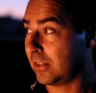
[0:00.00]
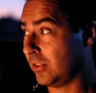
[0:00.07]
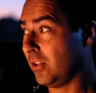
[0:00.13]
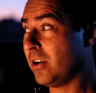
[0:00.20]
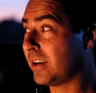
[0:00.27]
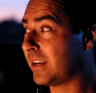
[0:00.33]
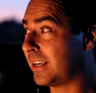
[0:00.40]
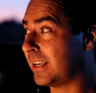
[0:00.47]

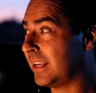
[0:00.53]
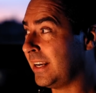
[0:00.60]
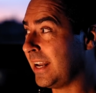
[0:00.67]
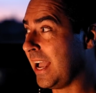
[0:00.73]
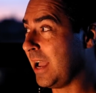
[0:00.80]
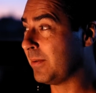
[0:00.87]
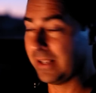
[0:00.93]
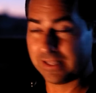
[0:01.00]
look, it
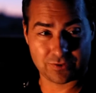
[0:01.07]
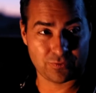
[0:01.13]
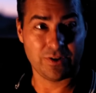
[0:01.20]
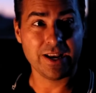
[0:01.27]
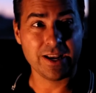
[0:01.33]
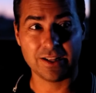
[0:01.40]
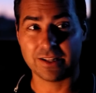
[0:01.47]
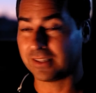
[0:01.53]
ha it's
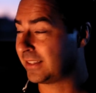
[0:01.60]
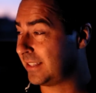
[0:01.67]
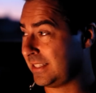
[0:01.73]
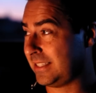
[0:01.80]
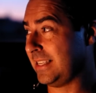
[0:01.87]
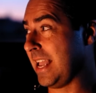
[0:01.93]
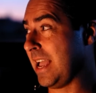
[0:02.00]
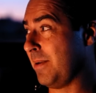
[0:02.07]
real.
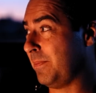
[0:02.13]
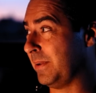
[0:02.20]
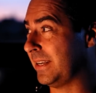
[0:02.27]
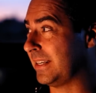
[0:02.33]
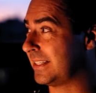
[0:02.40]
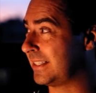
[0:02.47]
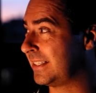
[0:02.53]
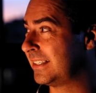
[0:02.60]
This has
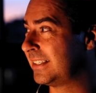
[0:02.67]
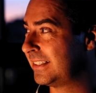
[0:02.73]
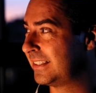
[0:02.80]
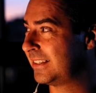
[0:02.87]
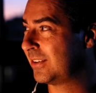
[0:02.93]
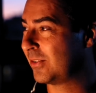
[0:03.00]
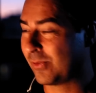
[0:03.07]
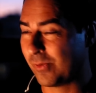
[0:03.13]
happened.
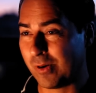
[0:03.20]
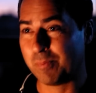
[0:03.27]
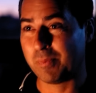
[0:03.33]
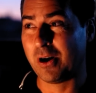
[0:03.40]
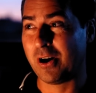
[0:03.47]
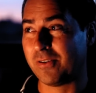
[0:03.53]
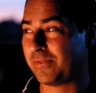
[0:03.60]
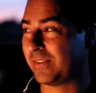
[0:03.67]
We're
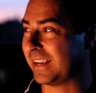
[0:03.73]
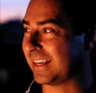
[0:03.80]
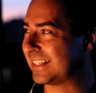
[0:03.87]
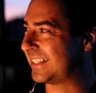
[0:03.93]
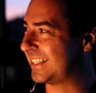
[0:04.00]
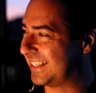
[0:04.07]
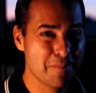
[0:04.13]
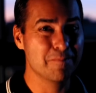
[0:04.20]

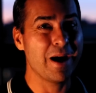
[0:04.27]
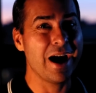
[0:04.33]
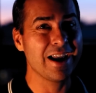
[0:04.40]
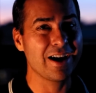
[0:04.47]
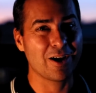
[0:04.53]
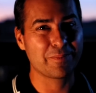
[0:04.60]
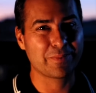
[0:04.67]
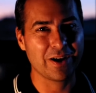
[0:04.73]
perfect.
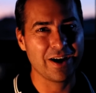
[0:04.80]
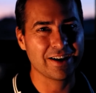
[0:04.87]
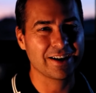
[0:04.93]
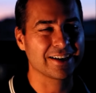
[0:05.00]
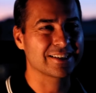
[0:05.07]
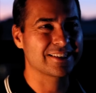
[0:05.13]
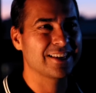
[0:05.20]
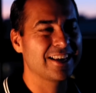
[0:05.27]
Buy our
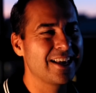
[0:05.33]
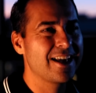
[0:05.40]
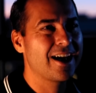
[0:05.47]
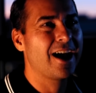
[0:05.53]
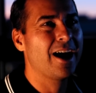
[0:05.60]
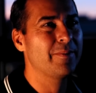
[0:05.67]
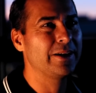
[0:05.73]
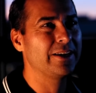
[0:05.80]
products.
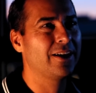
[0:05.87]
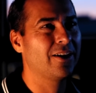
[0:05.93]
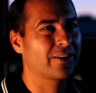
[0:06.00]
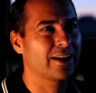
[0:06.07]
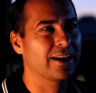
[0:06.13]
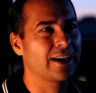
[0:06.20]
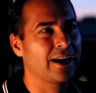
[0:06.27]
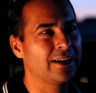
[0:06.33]
I mean,
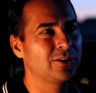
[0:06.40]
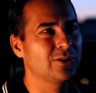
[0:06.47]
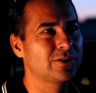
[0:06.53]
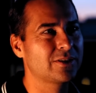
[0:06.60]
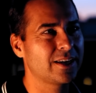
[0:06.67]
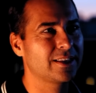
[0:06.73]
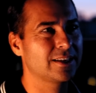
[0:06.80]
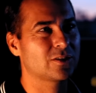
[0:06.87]
okay, I do
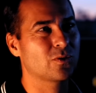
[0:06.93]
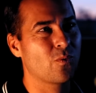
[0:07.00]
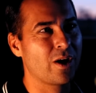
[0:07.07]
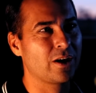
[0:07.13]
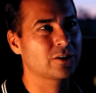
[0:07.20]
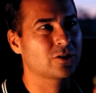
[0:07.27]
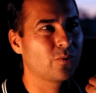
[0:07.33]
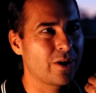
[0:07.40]
say this
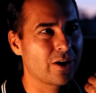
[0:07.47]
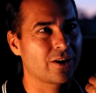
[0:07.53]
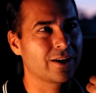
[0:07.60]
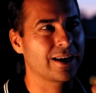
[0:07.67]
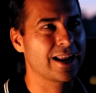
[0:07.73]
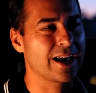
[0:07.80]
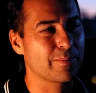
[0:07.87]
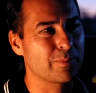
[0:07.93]
whilst
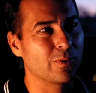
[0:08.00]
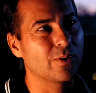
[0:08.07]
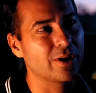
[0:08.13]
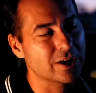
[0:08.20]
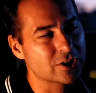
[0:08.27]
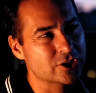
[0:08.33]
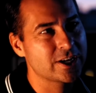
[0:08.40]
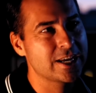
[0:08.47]
wearing an Apple
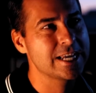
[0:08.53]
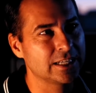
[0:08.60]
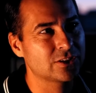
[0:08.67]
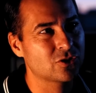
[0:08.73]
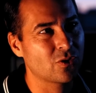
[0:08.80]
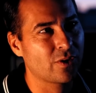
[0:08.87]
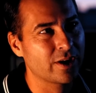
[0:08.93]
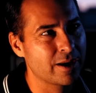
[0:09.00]
Watch, uh,
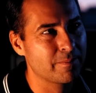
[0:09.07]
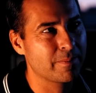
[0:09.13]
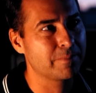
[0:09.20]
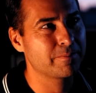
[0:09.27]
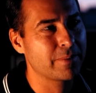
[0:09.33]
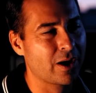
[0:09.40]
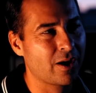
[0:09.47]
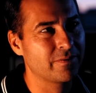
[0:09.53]
so I am
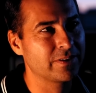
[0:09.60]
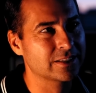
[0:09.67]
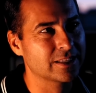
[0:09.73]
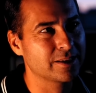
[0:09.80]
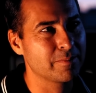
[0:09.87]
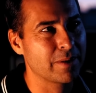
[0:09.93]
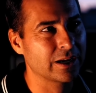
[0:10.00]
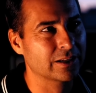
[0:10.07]

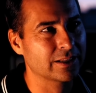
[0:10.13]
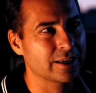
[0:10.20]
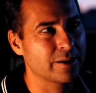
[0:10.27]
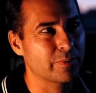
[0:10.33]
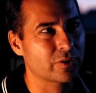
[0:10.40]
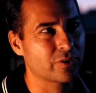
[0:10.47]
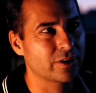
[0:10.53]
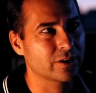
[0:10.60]
obviously mildly
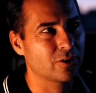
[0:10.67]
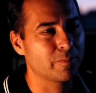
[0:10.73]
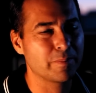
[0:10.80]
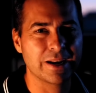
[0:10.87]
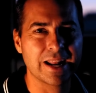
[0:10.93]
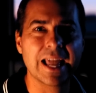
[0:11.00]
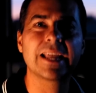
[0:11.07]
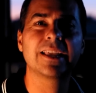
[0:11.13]
hypocritical,
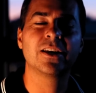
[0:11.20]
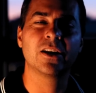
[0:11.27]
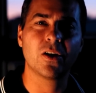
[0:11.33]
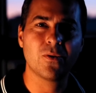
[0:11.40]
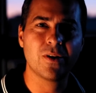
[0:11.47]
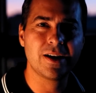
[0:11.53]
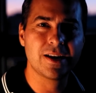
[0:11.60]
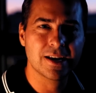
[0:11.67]
but you
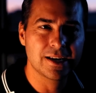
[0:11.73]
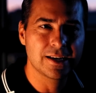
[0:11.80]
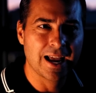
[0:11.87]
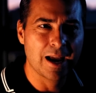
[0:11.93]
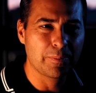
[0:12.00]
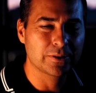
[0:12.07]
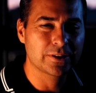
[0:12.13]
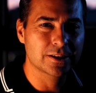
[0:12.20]
know what?
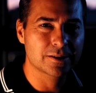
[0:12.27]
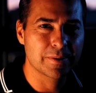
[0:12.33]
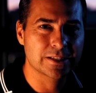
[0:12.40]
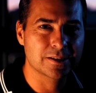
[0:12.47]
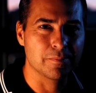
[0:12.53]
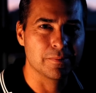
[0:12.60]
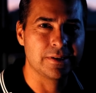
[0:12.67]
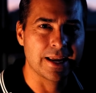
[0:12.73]
Apple does
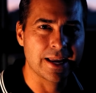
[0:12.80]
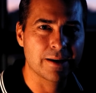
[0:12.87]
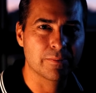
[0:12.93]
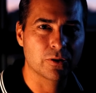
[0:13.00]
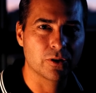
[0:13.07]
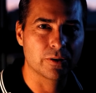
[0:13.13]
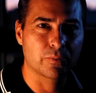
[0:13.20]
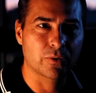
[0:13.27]
make some
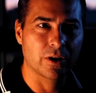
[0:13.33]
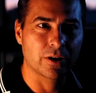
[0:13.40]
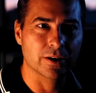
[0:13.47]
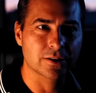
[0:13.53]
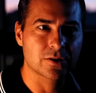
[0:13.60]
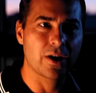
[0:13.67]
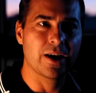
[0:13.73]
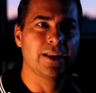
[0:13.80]
damn good
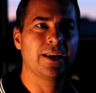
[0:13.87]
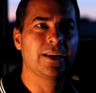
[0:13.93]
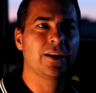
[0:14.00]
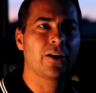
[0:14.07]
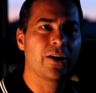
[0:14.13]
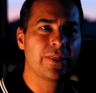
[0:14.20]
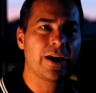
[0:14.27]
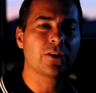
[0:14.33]
products, you
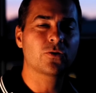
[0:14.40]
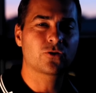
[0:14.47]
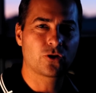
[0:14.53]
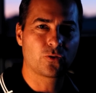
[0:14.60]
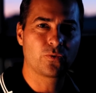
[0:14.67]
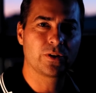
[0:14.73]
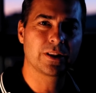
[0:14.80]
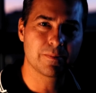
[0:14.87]
know, and that
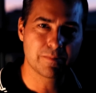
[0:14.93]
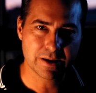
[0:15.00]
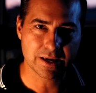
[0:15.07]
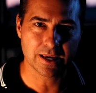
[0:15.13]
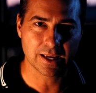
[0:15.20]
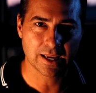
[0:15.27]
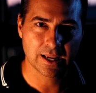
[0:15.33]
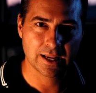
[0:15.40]
should really
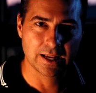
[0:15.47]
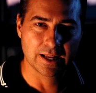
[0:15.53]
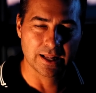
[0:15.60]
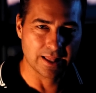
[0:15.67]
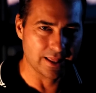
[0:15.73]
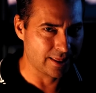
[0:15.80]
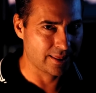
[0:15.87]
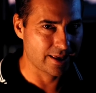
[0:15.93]
be
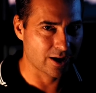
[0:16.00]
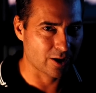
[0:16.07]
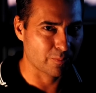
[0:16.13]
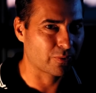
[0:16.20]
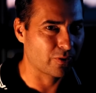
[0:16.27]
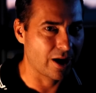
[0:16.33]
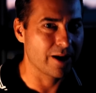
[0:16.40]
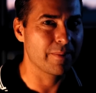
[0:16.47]
their
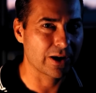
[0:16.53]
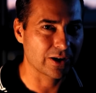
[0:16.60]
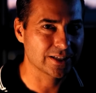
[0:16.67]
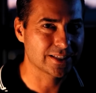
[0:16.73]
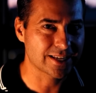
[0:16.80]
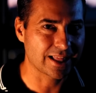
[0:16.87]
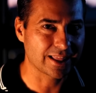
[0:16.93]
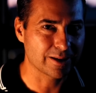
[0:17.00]
primary
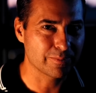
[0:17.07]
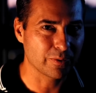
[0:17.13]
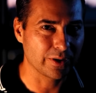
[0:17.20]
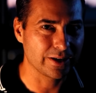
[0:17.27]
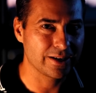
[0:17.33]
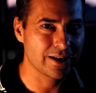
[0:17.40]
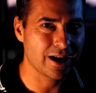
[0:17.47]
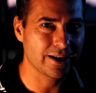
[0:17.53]
selling
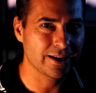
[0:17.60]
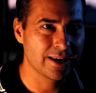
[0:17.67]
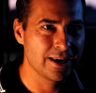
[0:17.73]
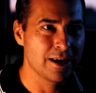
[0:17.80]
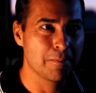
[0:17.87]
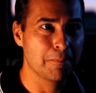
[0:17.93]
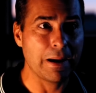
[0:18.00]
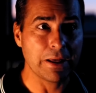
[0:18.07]
point, not
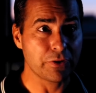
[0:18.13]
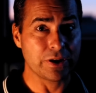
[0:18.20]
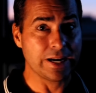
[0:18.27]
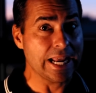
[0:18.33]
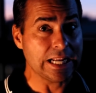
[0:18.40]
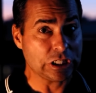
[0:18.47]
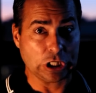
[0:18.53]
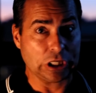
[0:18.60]
Mother
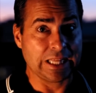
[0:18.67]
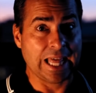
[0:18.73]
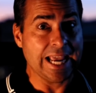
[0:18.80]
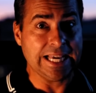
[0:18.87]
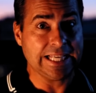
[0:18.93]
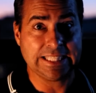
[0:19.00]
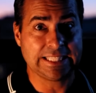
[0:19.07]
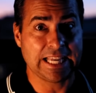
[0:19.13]
Nature
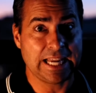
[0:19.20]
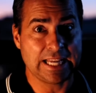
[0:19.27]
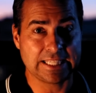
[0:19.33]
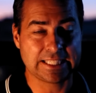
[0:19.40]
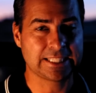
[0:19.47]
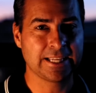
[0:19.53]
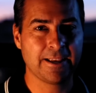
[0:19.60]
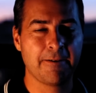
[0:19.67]
likes
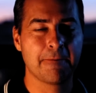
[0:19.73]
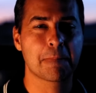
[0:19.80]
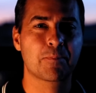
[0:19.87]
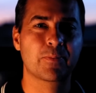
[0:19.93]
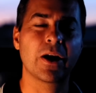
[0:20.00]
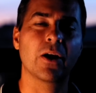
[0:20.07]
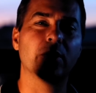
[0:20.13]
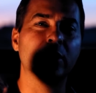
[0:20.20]
us.
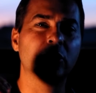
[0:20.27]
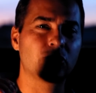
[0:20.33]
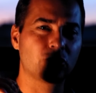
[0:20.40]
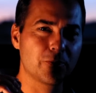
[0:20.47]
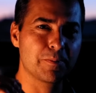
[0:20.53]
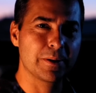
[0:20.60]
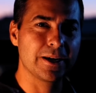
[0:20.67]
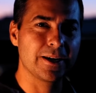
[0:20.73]
No, it
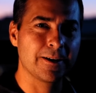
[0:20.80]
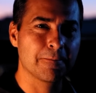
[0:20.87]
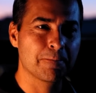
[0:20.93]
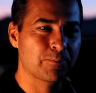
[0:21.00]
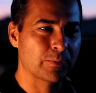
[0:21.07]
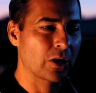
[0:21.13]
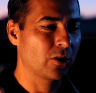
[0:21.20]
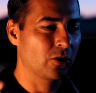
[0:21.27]
should
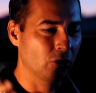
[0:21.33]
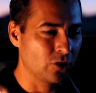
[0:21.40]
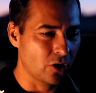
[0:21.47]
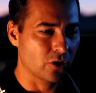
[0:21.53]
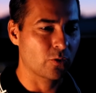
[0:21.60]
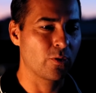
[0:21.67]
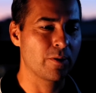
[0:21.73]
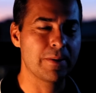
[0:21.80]
be,
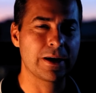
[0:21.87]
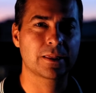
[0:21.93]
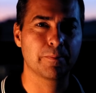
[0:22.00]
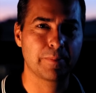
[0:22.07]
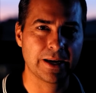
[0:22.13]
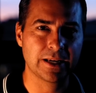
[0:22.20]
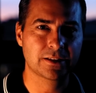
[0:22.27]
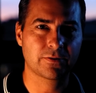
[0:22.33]
look, we make the
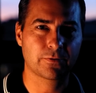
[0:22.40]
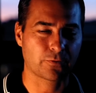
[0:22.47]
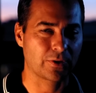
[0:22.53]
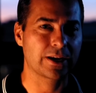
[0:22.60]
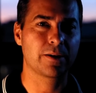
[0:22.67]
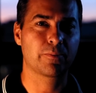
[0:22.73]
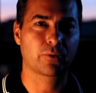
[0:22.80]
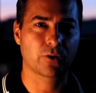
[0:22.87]
best
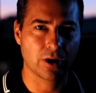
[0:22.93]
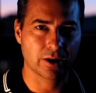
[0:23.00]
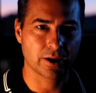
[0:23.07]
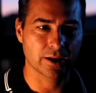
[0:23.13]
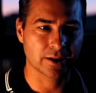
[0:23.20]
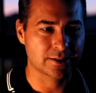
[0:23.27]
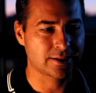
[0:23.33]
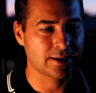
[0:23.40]
friggin'
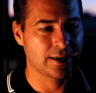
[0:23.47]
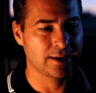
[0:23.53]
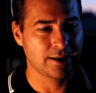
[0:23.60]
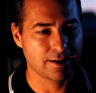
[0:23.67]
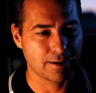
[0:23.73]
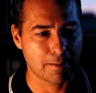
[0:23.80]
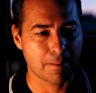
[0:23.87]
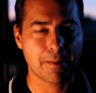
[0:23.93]
products,
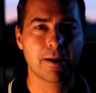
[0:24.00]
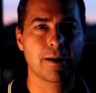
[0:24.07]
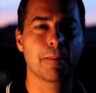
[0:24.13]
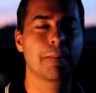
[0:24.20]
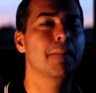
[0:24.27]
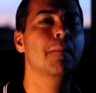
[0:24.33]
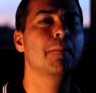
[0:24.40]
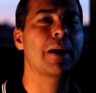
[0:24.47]

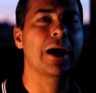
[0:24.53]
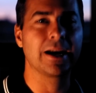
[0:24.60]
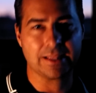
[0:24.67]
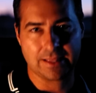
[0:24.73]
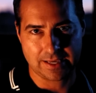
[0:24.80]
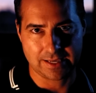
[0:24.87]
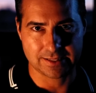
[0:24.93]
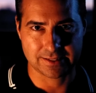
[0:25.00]
buy
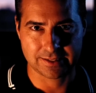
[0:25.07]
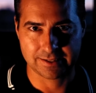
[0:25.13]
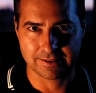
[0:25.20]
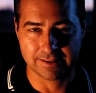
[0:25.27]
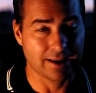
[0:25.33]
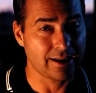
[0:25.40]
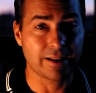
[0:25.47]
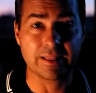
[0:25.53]
these.
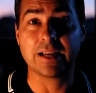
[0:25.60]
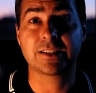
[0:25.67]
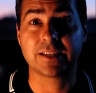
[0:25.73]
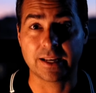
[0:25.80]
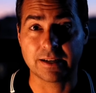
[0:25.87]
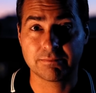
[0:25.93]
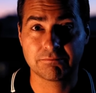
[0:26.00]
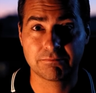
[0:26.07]
Th- that's
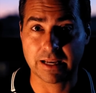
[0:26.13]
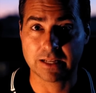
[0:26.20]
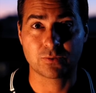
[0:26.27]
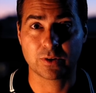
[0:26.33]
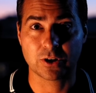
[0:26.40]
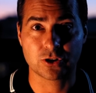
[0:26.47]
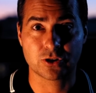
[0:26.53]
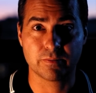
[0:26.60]
it. That's
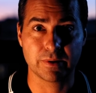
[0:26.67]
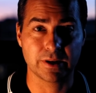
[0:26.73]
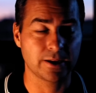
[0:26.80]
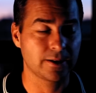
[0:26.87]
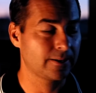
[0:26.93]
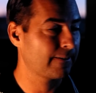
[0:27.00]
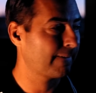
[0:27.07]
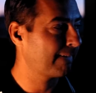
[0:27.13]
what it should be.